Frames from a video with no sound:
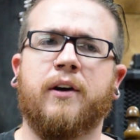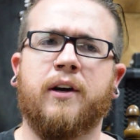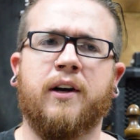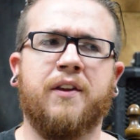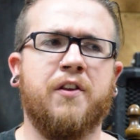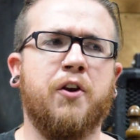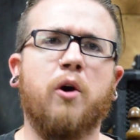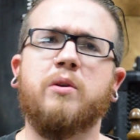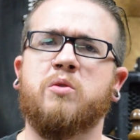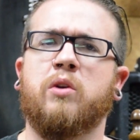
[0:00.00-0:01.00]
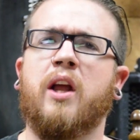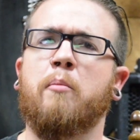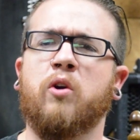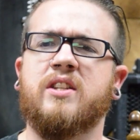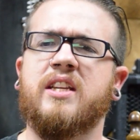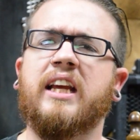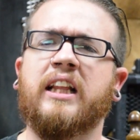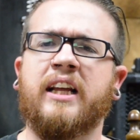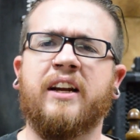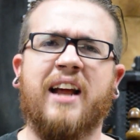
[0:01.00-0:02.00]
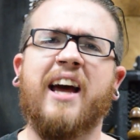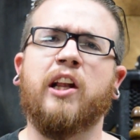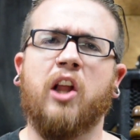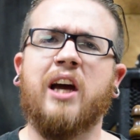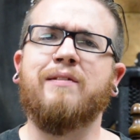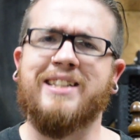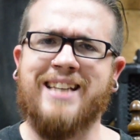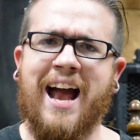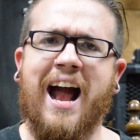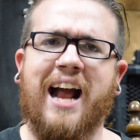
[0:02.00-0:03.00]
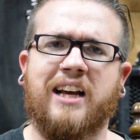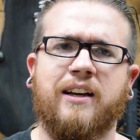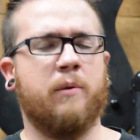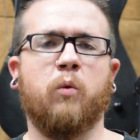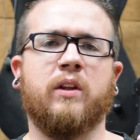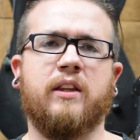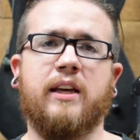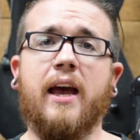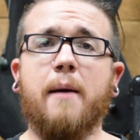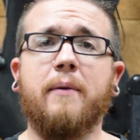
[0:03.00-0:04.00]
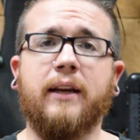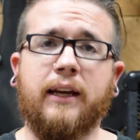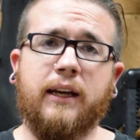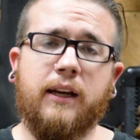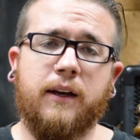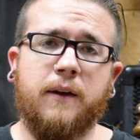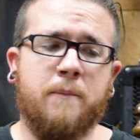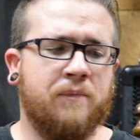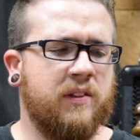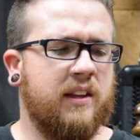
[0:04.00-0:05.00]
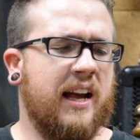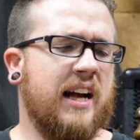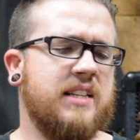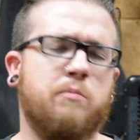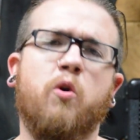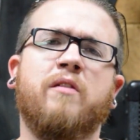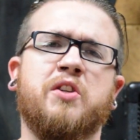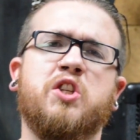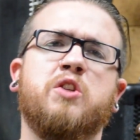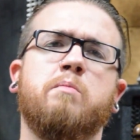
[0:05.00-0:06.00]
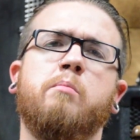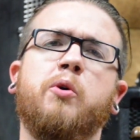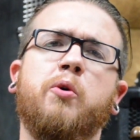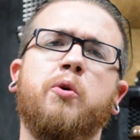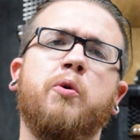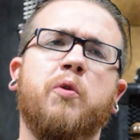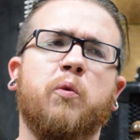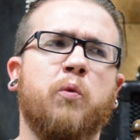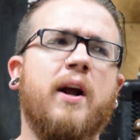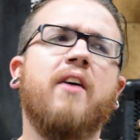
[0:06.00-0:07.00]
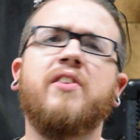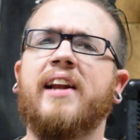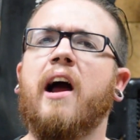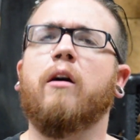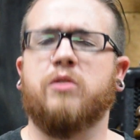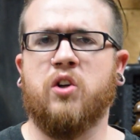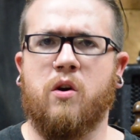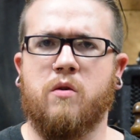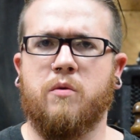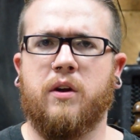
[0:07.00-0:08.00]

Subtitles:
The notes were a lot more articulated. They had a lot of attack. But with the ebony, it has more of a smooth, rounded out tone.